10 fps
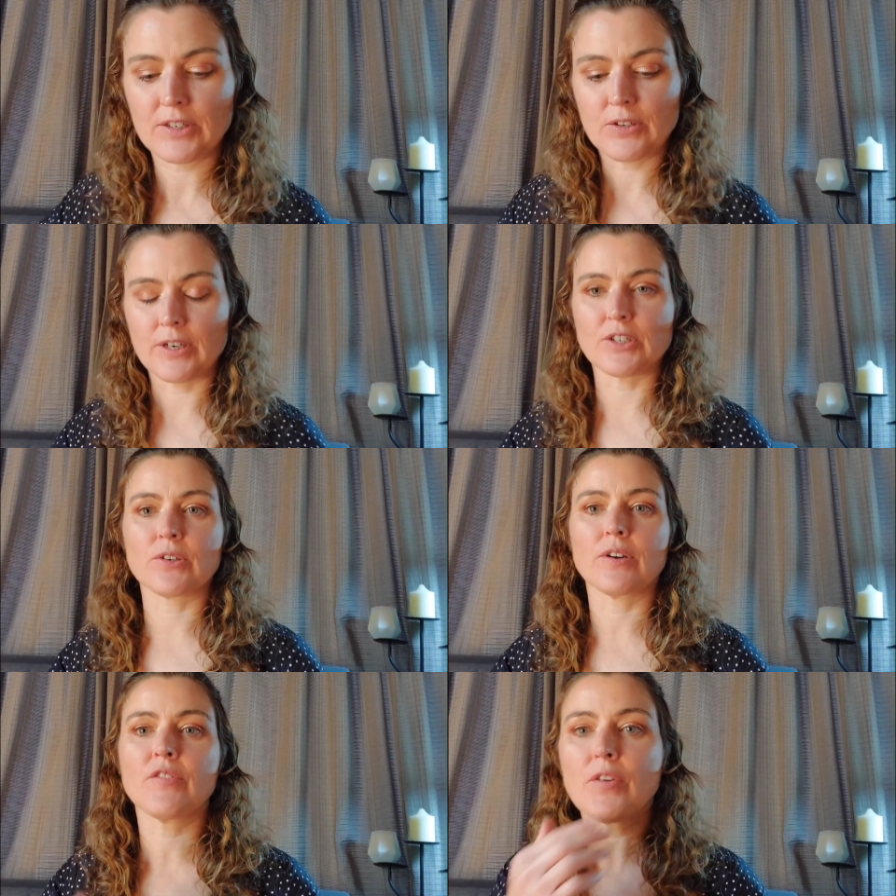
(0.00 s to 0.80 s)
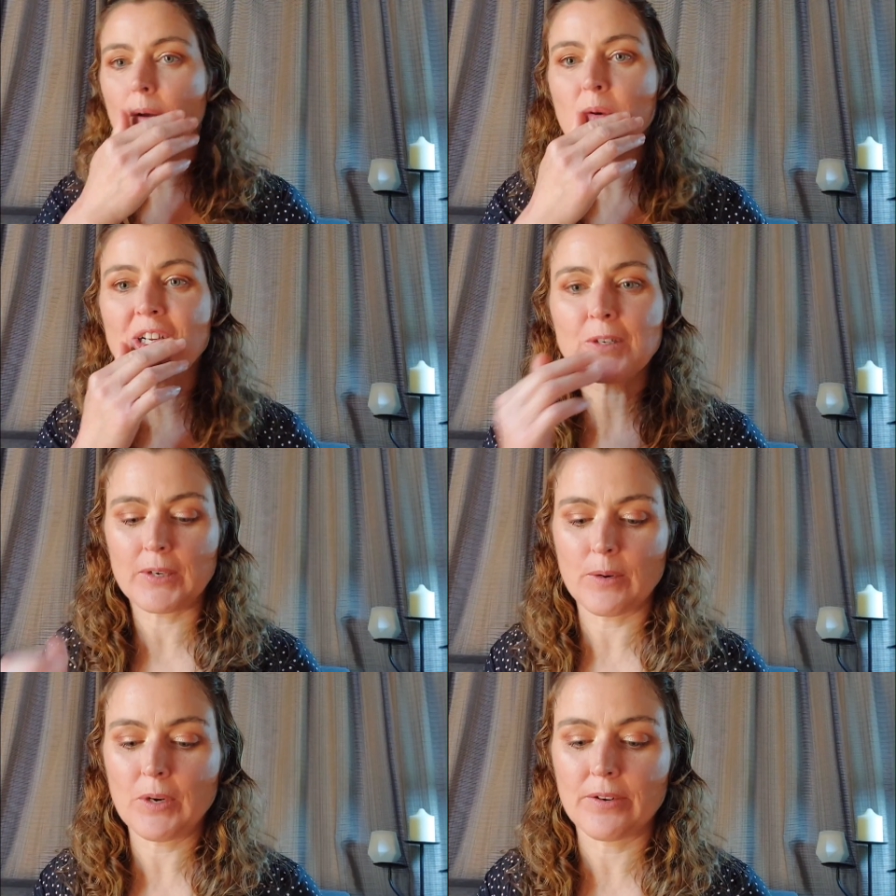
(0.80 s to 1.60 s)
Try and dry it off. I'm not
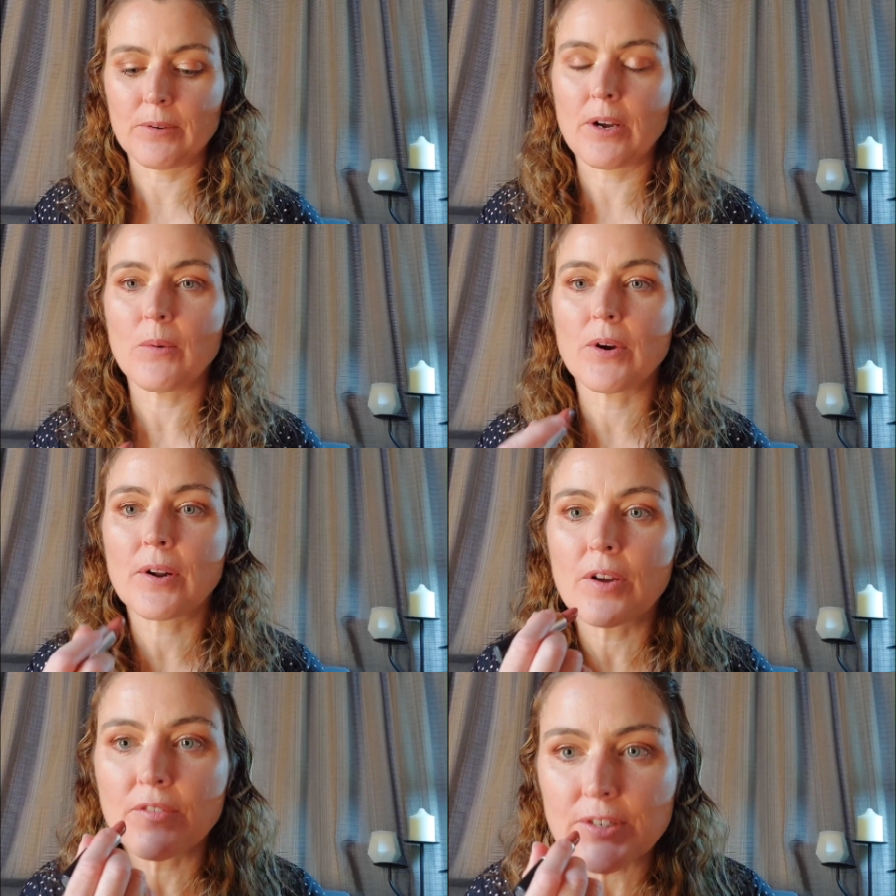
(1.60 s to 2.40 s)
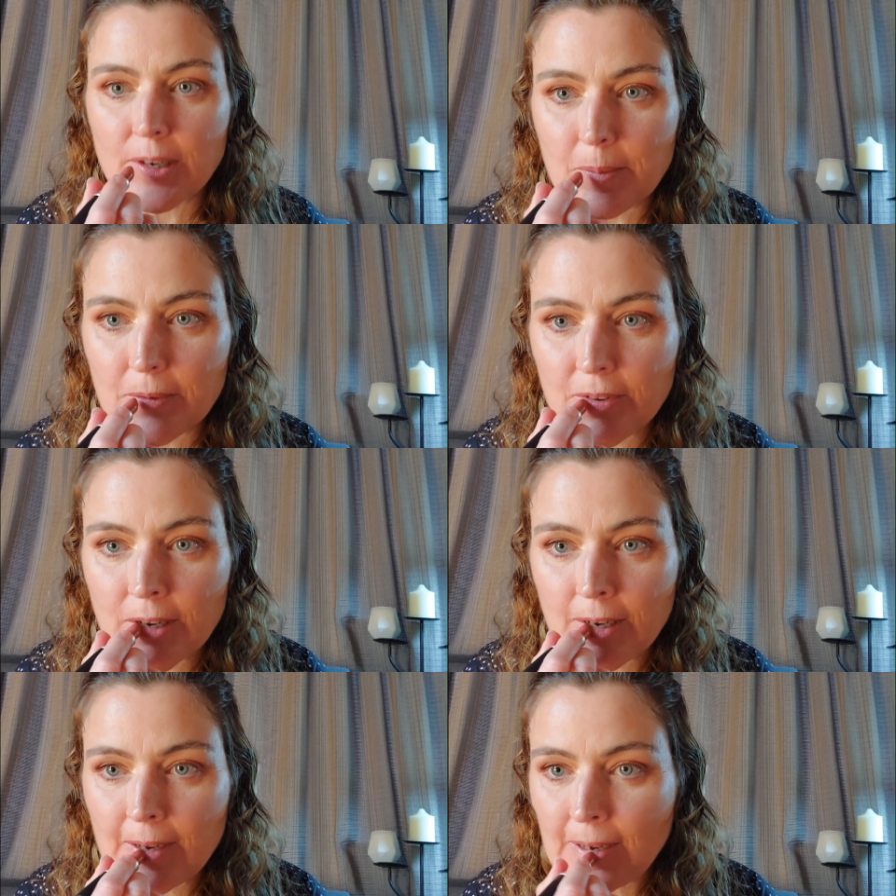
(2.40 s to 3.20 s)
sure how well it'll go on over top of
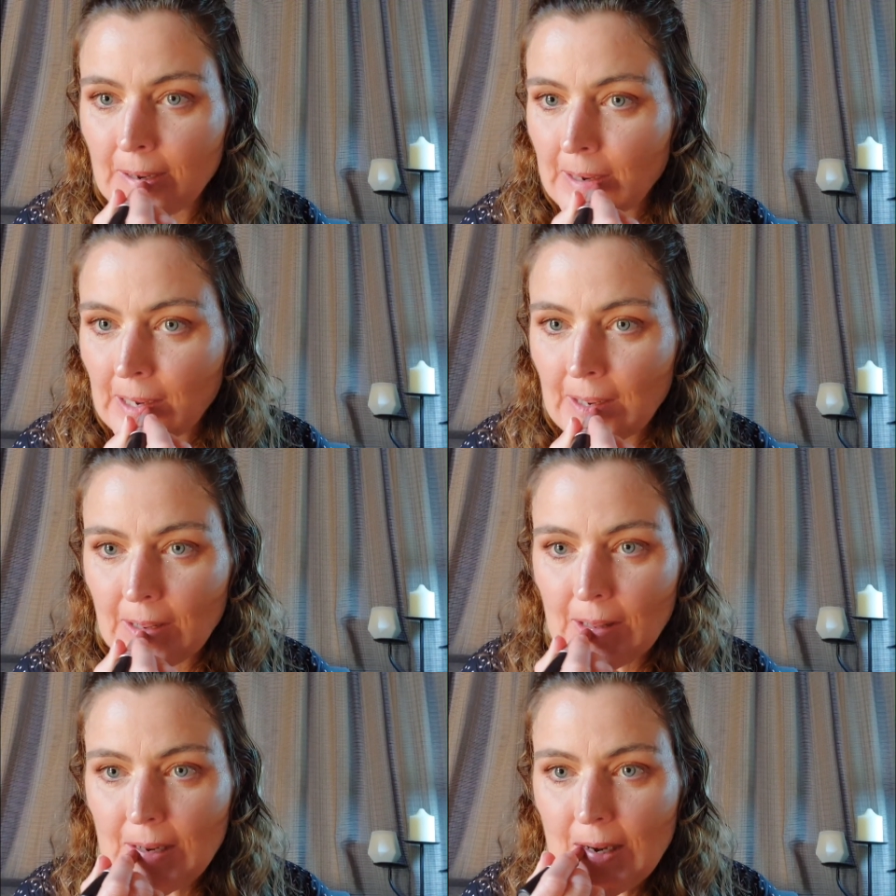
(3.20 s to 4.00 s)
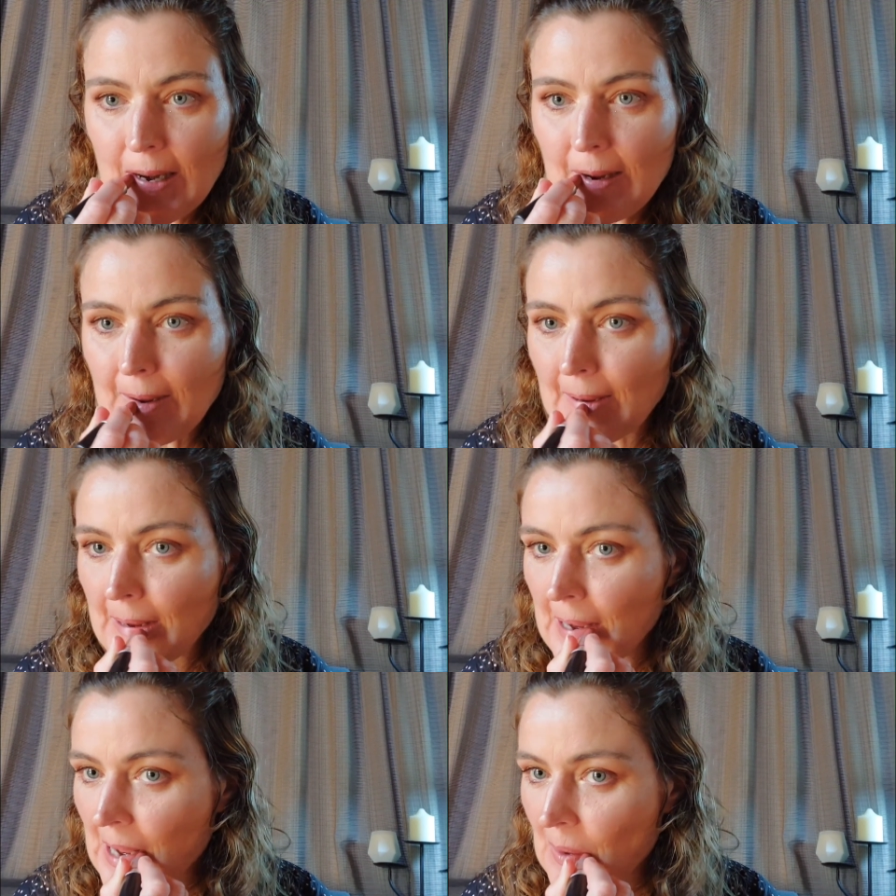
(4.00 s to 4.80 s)
the
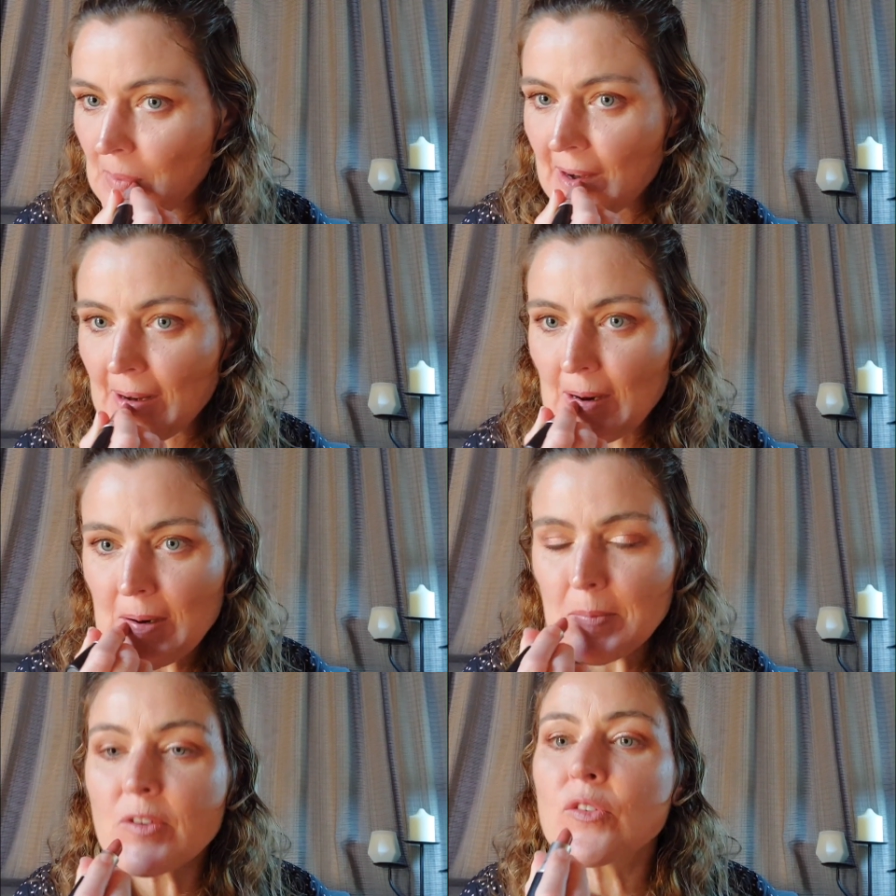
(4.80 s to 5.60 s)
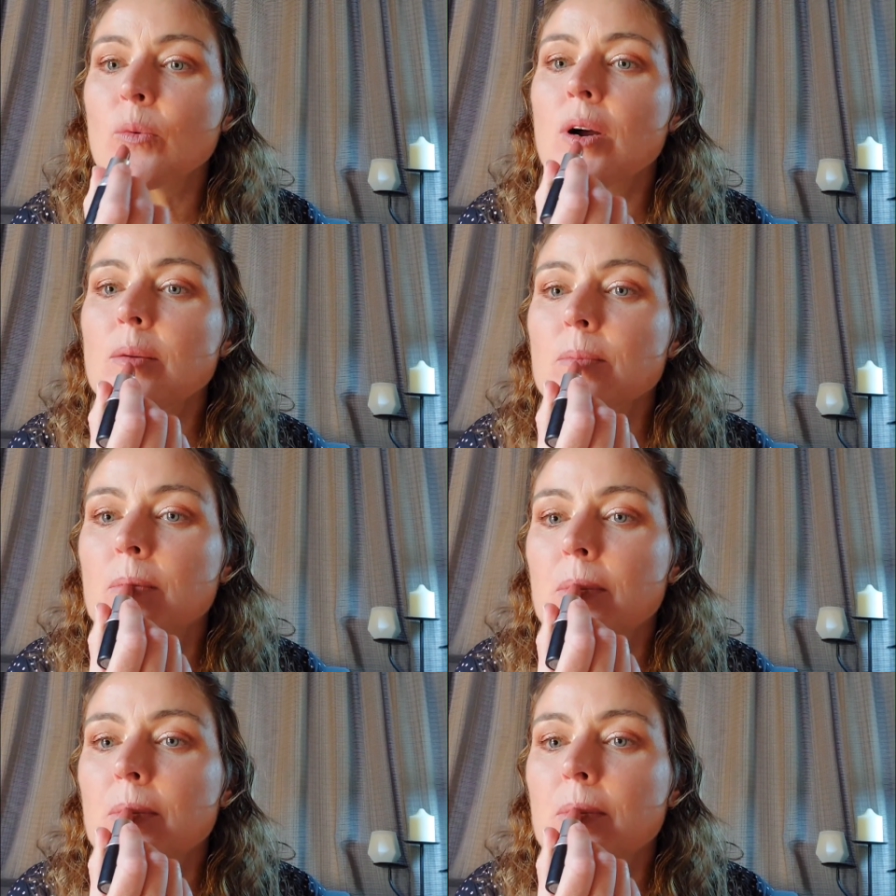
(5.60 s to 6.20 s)
makeup remover wipe.